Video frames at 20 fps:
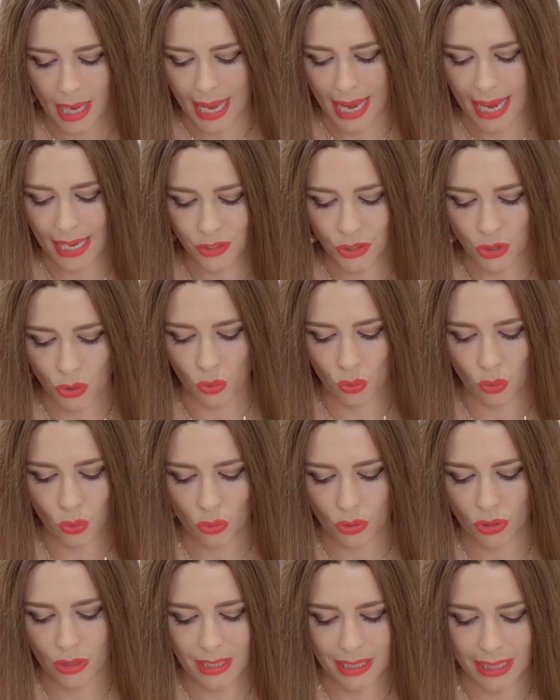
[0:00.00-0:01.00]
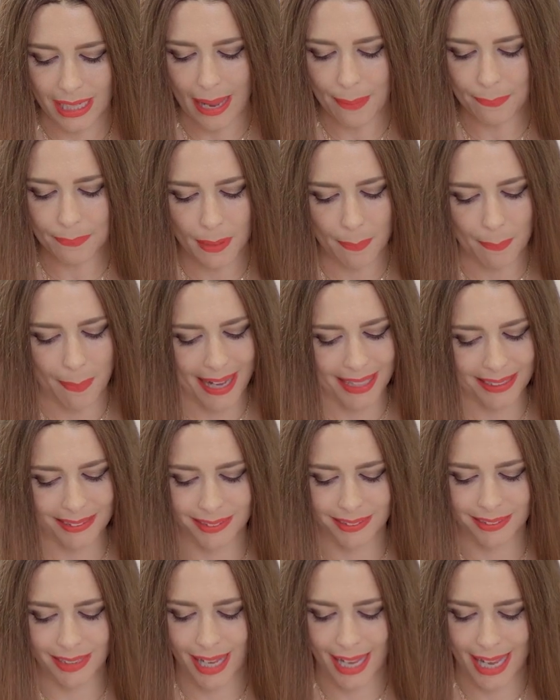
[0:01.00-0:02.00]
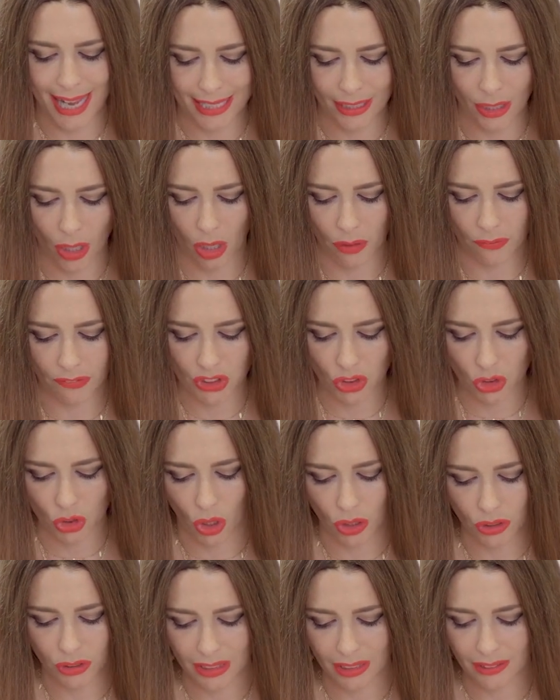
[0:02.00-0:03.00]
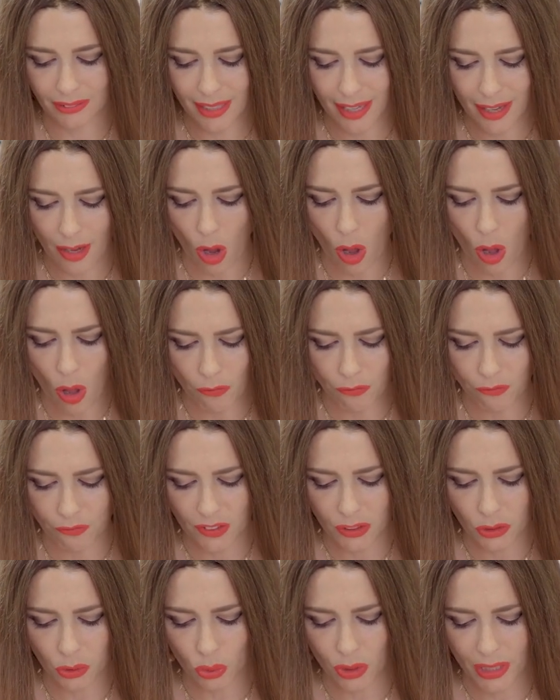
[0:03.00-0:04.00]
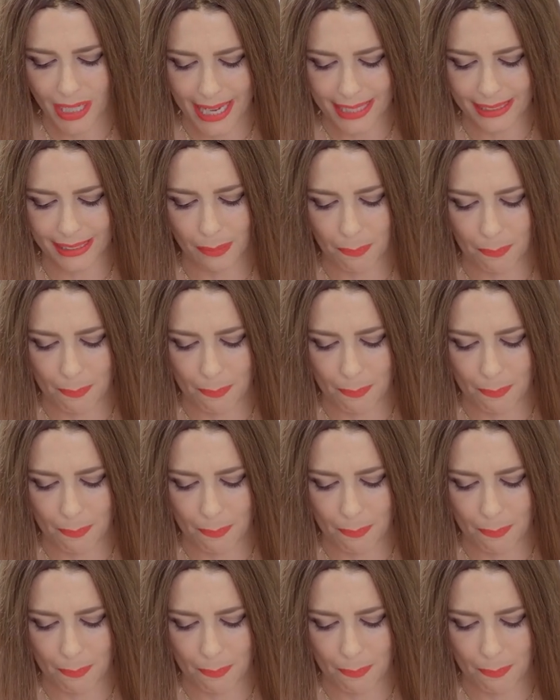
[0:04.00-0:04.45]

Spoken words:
and you grab the pasta and all of its content, they all fit together